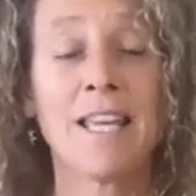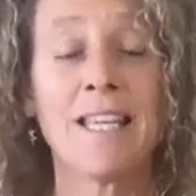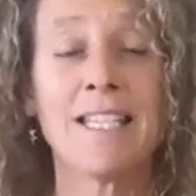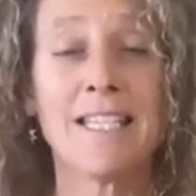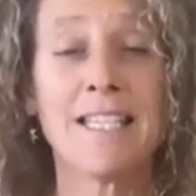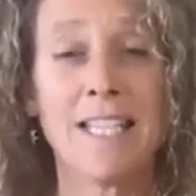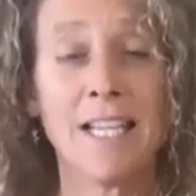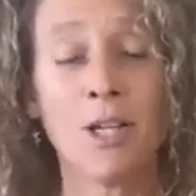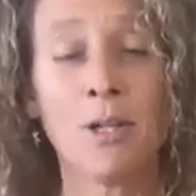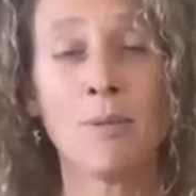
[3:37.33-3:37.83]

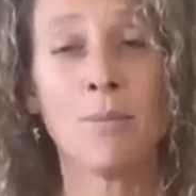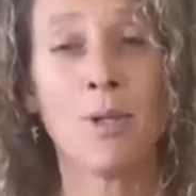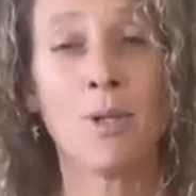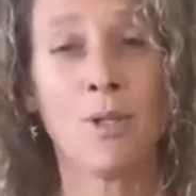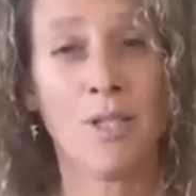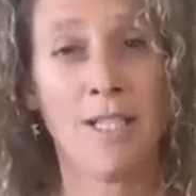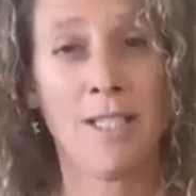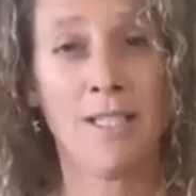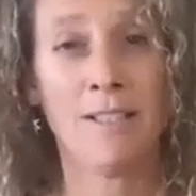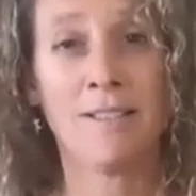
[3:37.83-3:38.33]

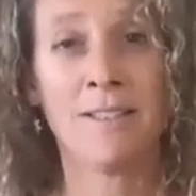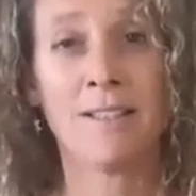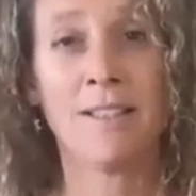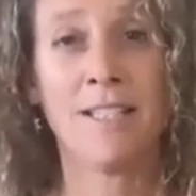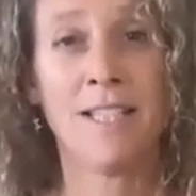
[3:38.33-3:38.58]
ceremonies,